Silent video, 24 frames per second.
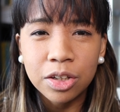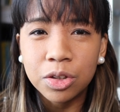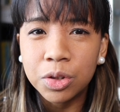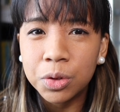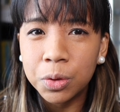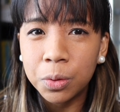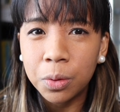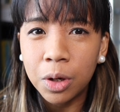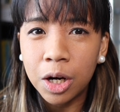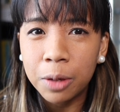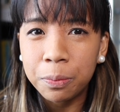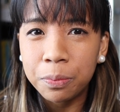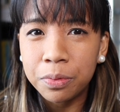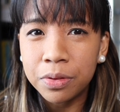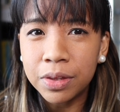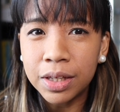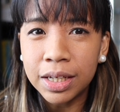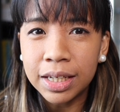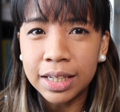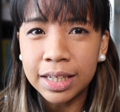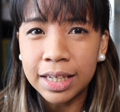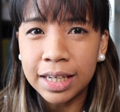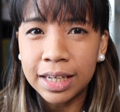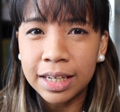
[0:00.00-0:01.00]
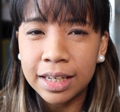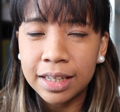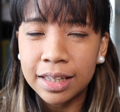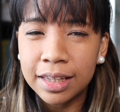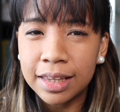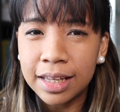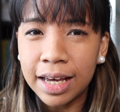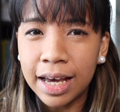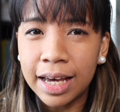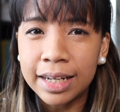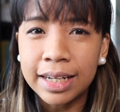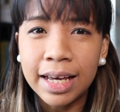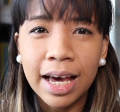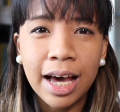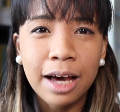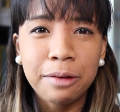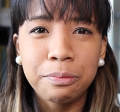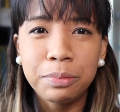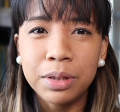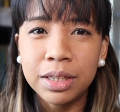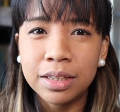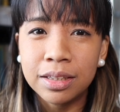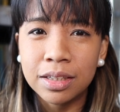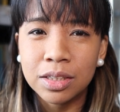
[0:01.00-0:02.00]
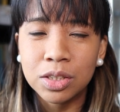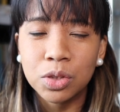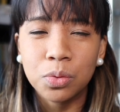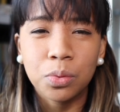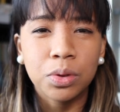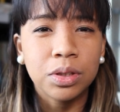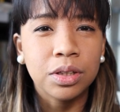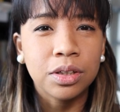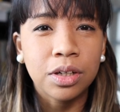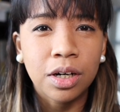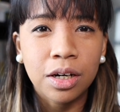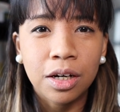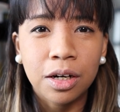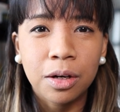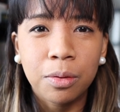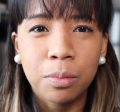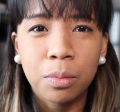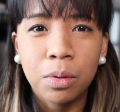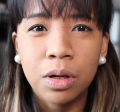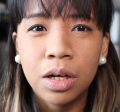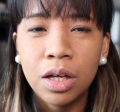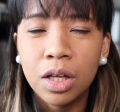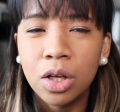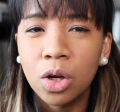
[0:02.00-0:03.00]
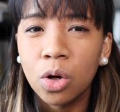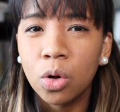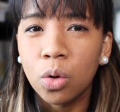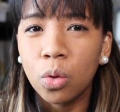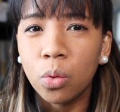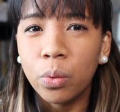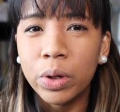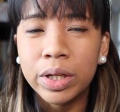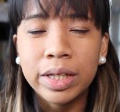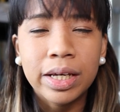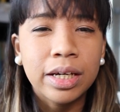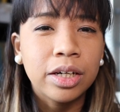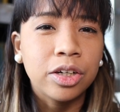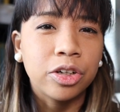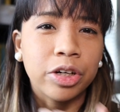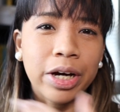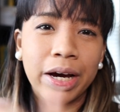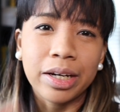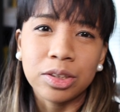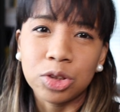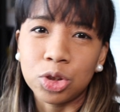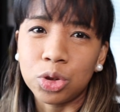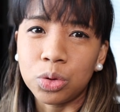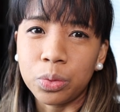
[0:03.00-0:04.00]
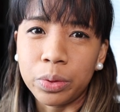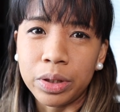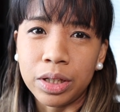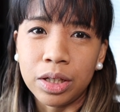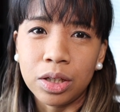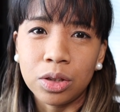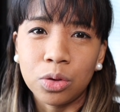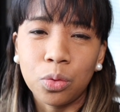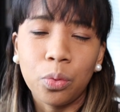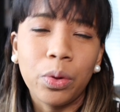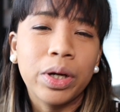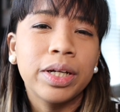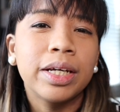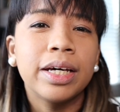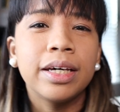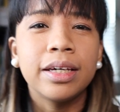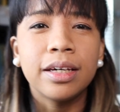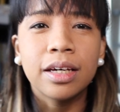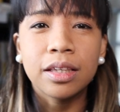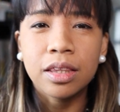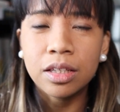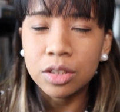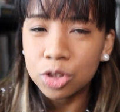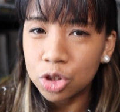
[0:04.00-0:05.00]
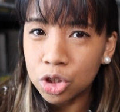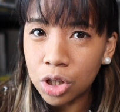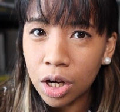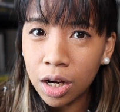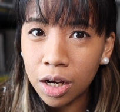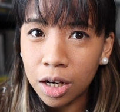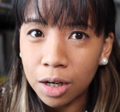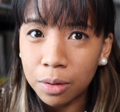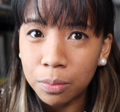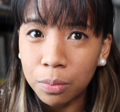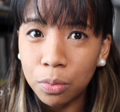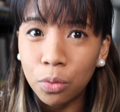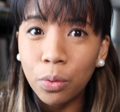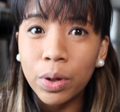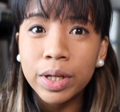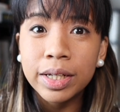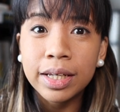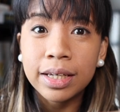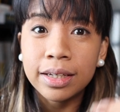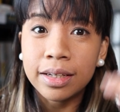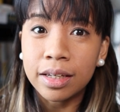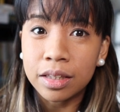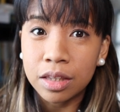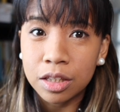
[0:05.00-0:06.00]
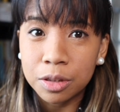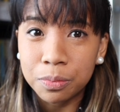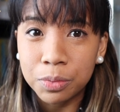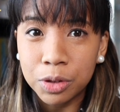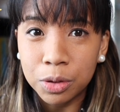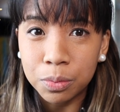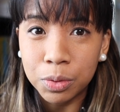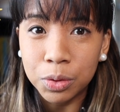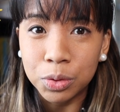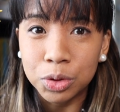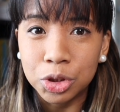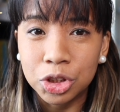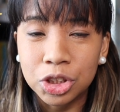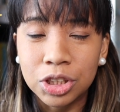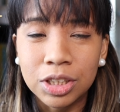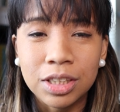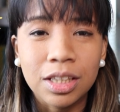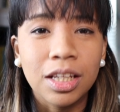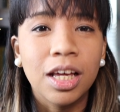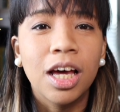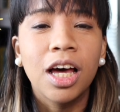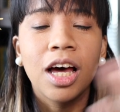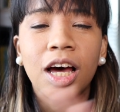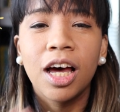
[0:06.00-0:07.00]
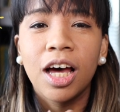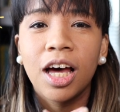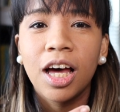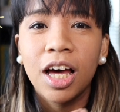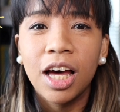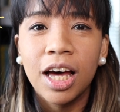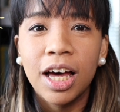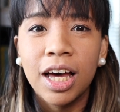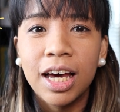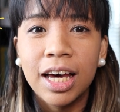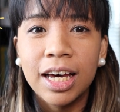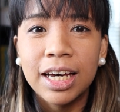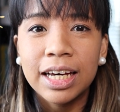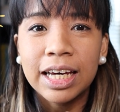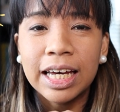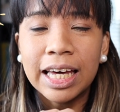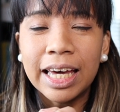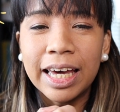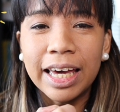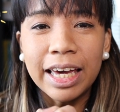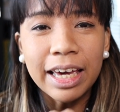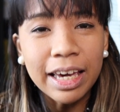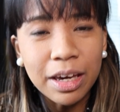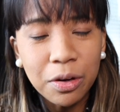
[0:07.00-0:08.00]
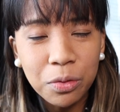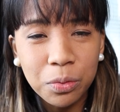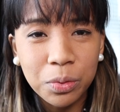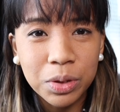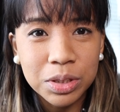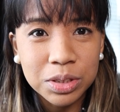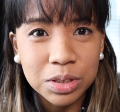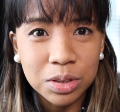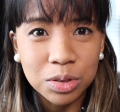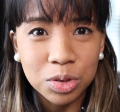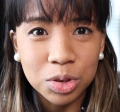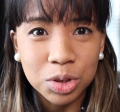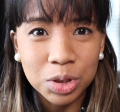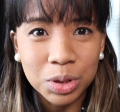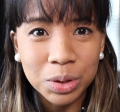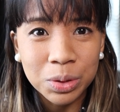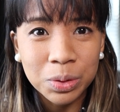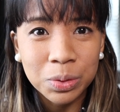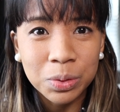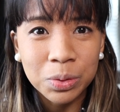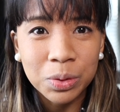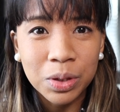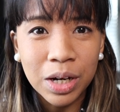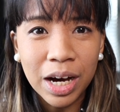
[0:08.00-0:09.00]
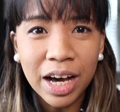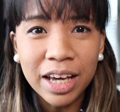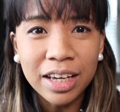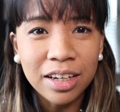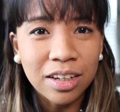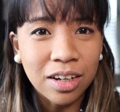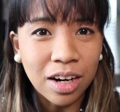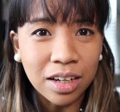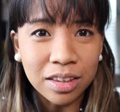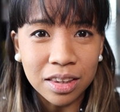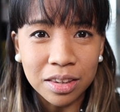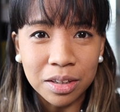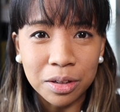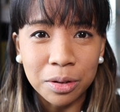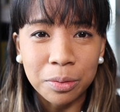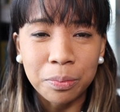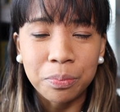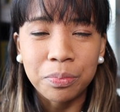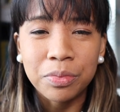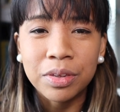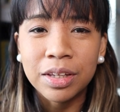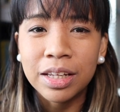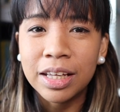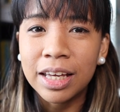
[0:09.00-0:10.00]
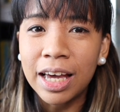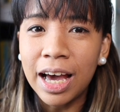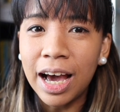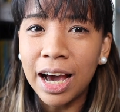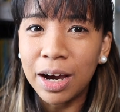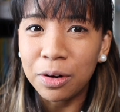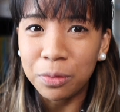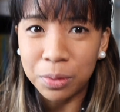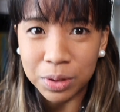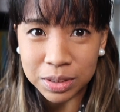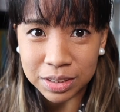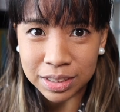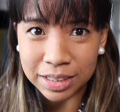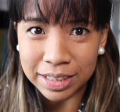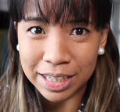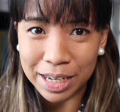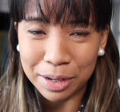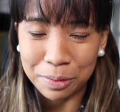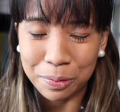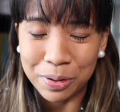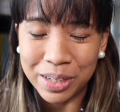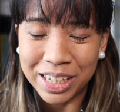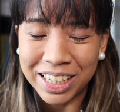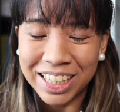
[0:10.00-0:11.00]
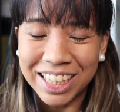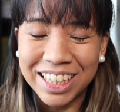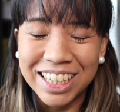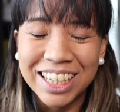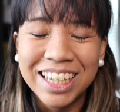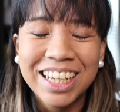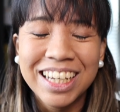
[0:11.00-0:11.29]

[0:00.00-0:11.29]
grew up thinking that happiness would come when I graduate, when I get the job, when I get the promotion. It wasn't true. I got them. I wasn't happy.